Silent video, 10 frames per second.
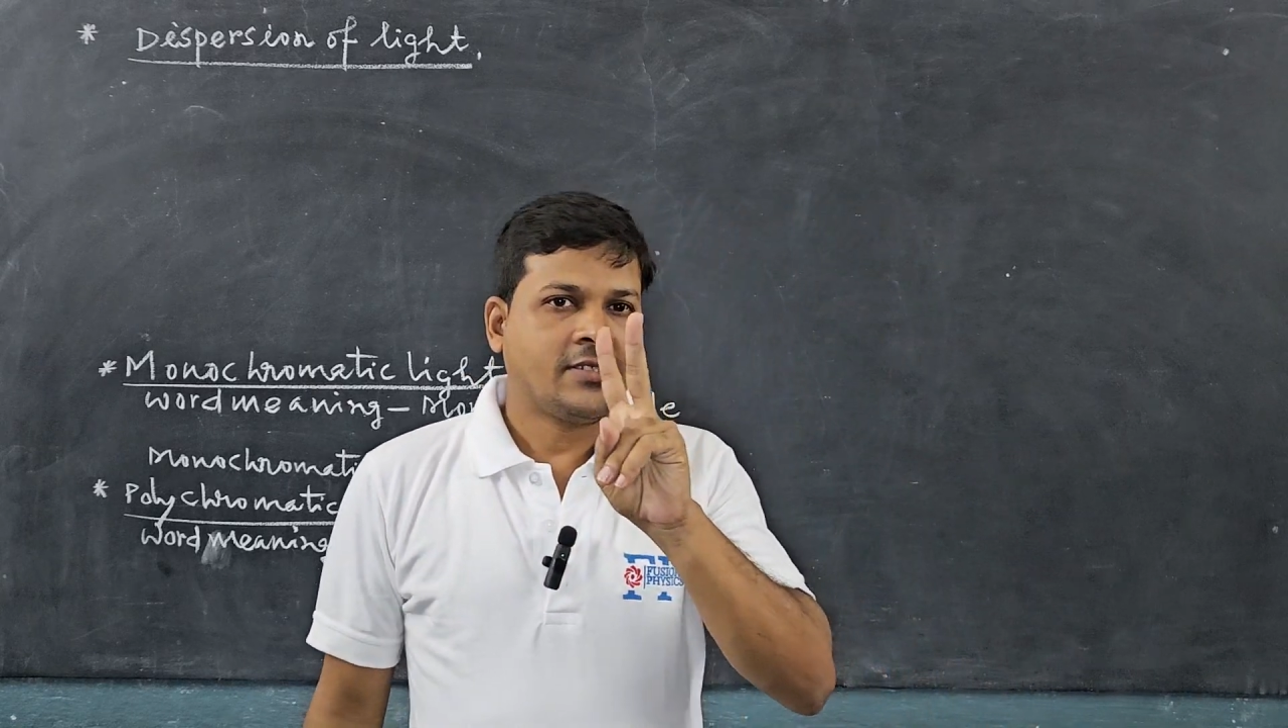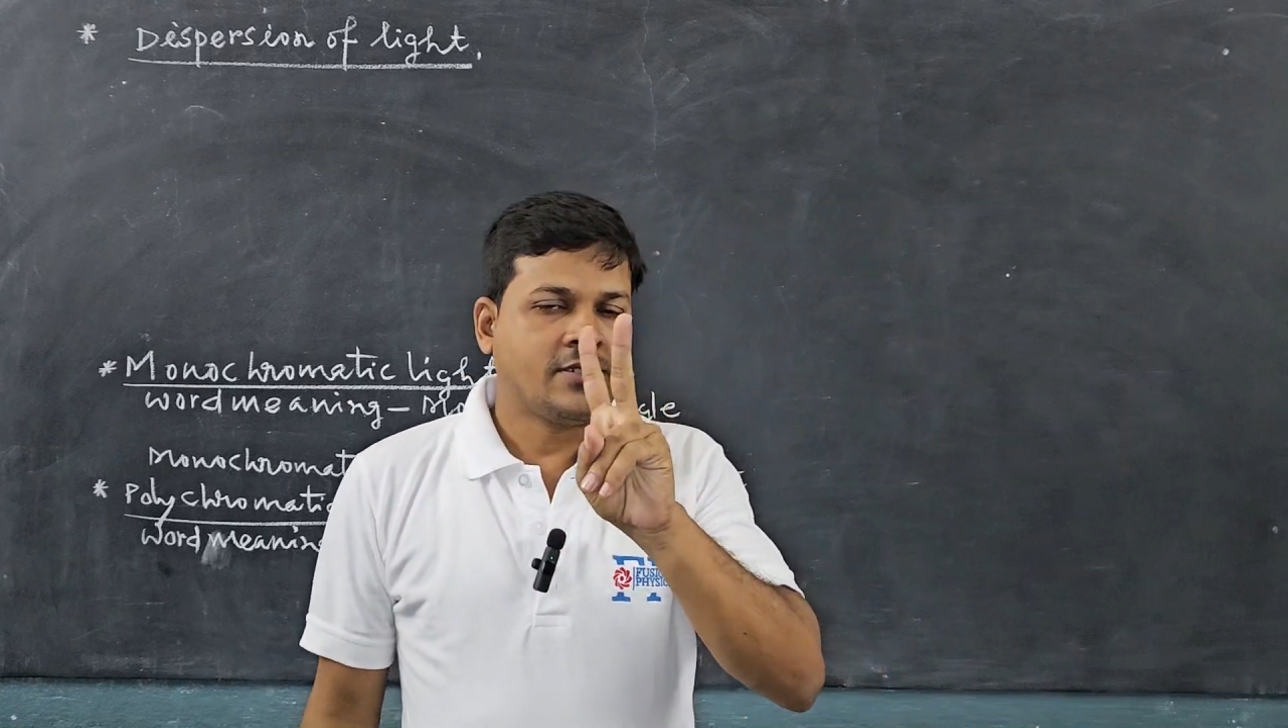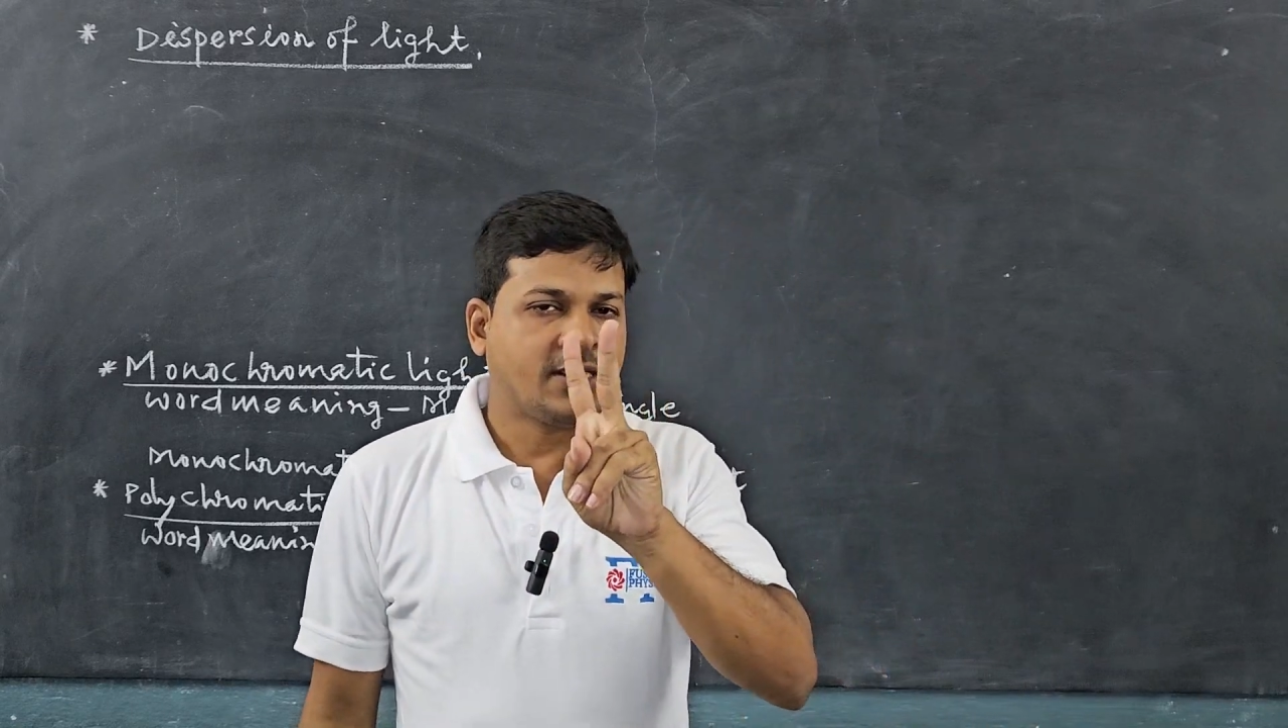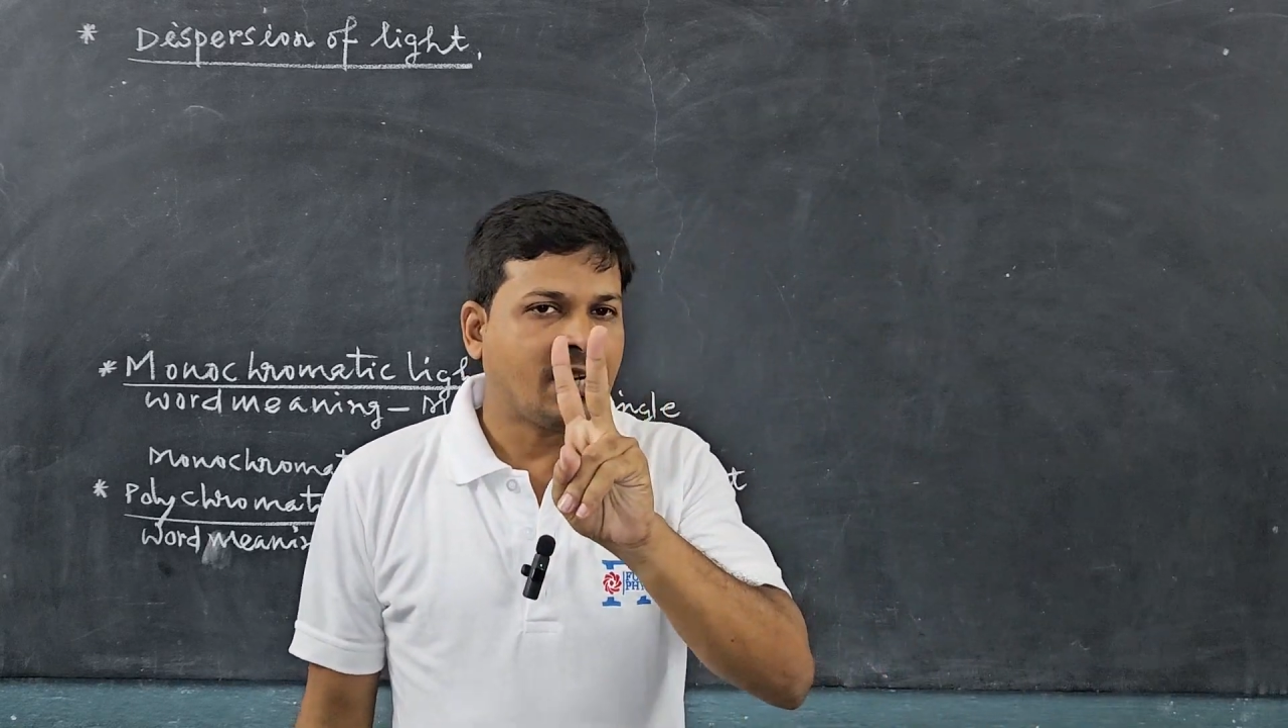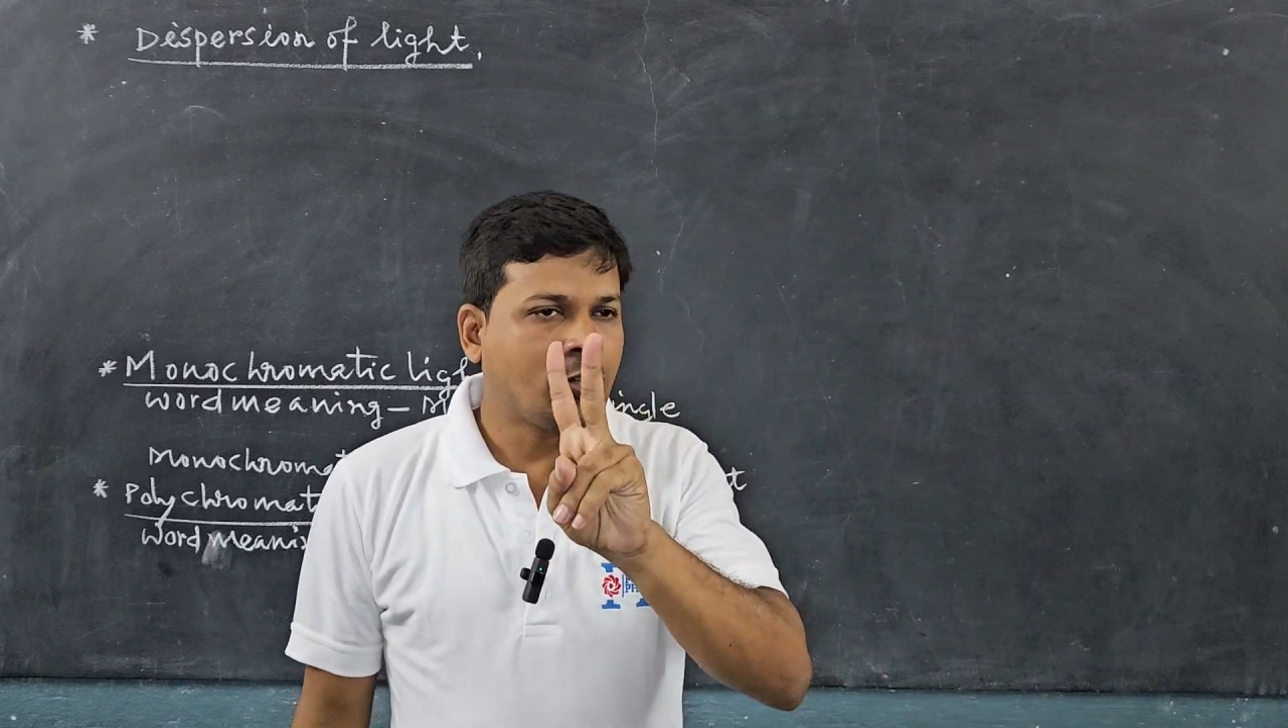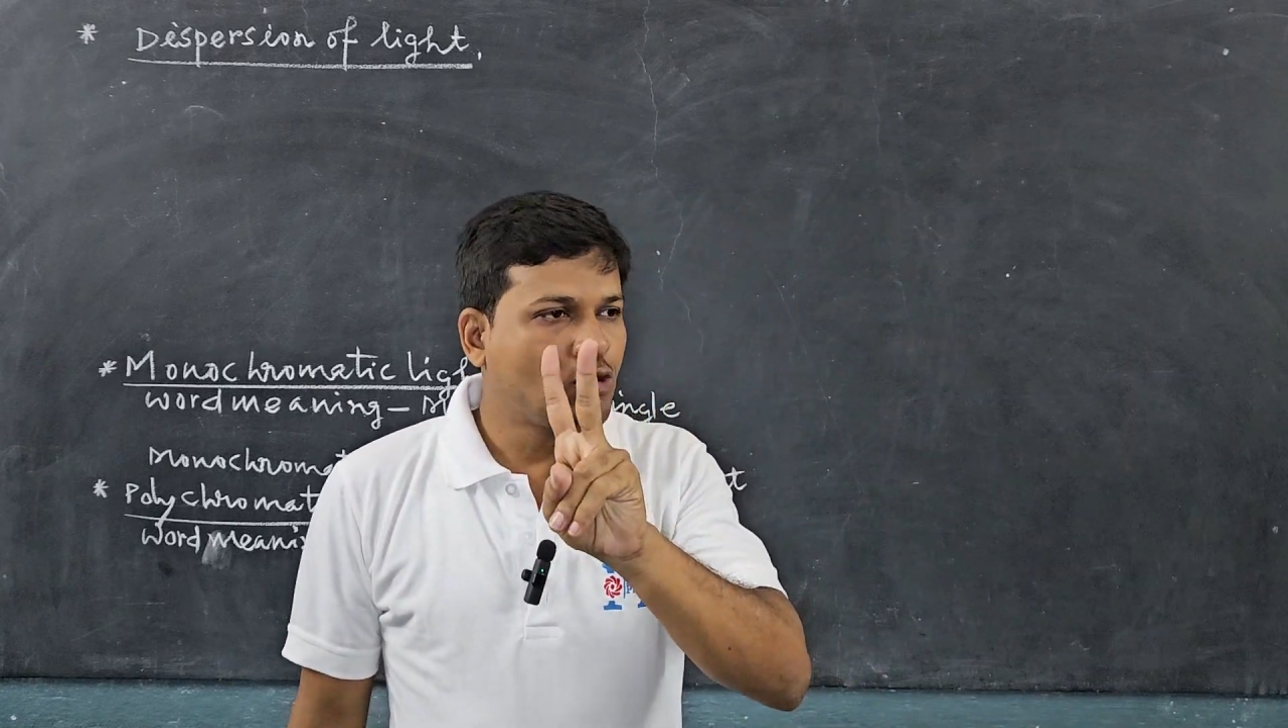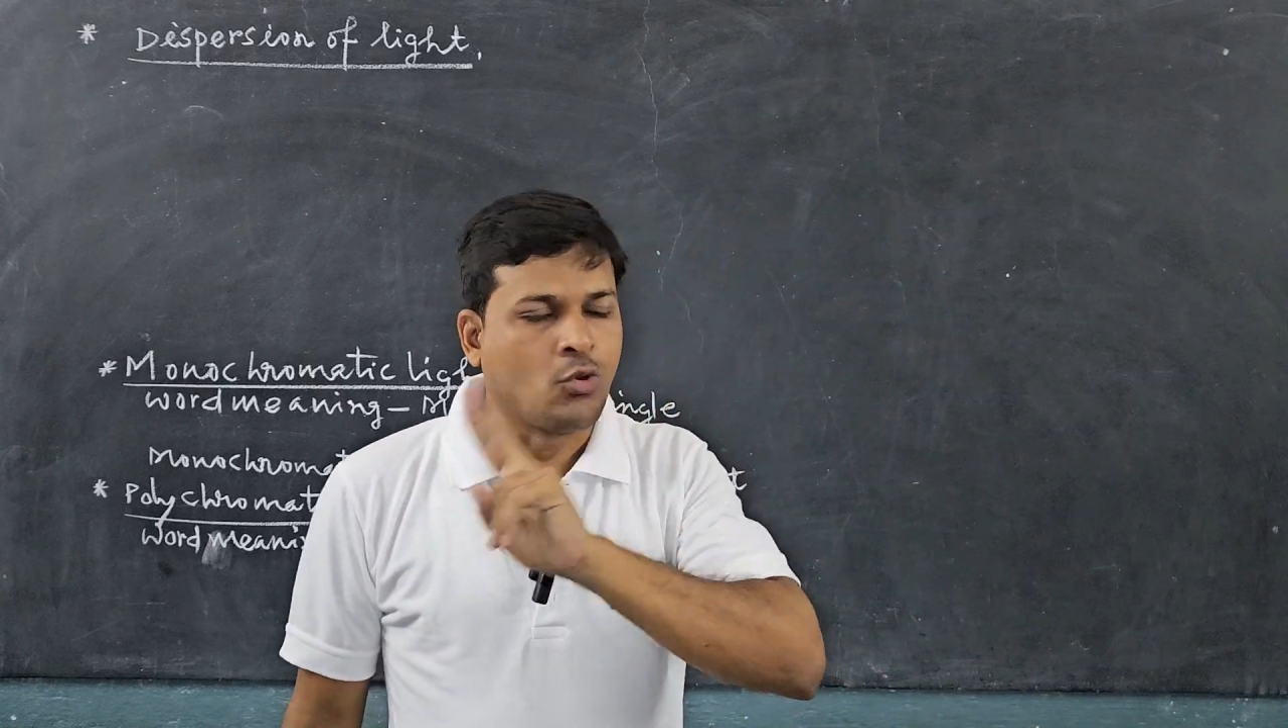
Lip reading: there are two